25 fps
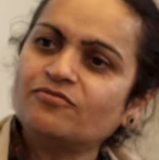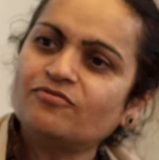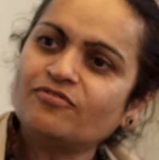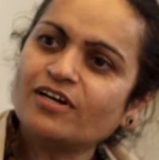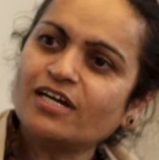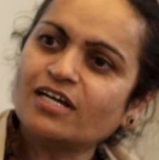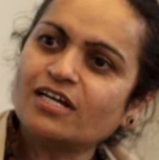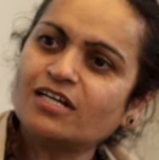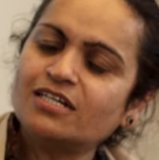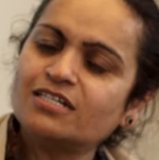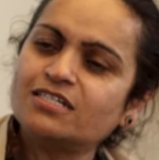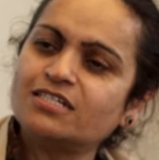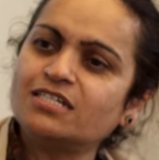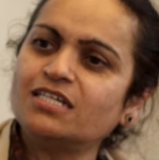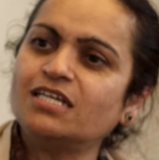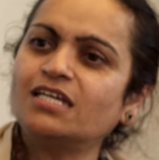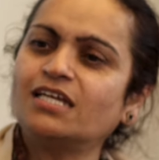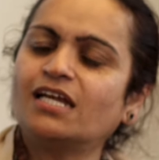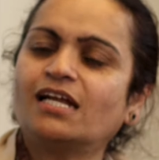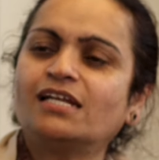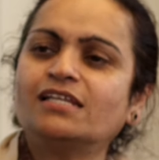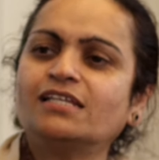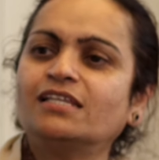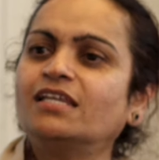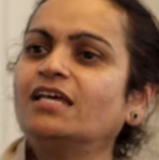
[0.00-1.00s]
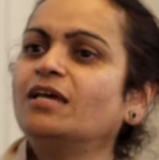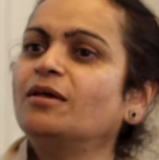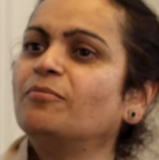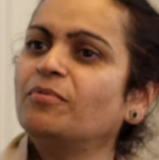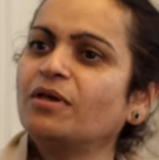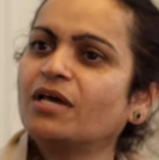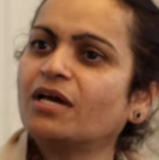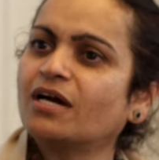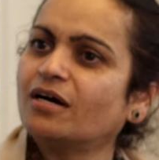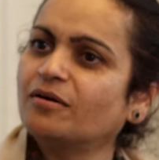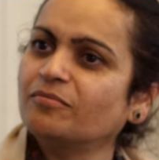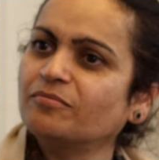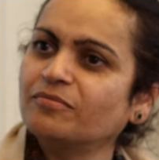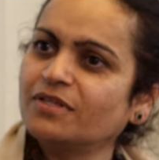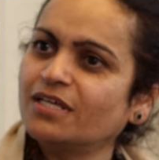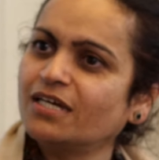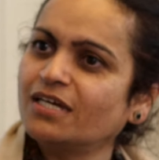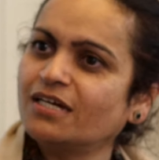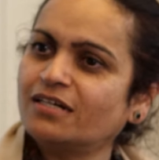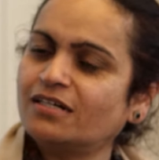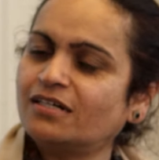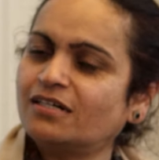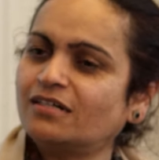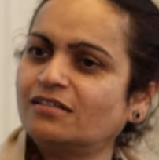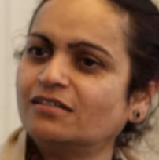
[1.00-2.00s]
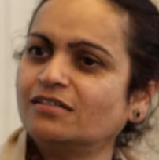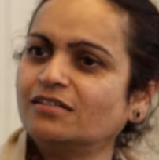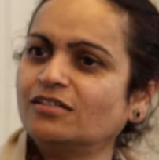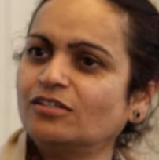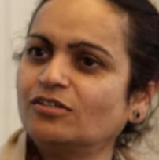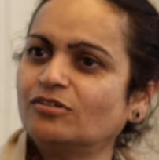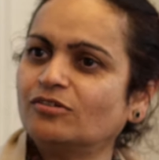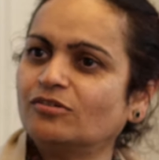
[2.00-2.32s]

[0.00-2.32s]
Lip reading: faculty and they become their,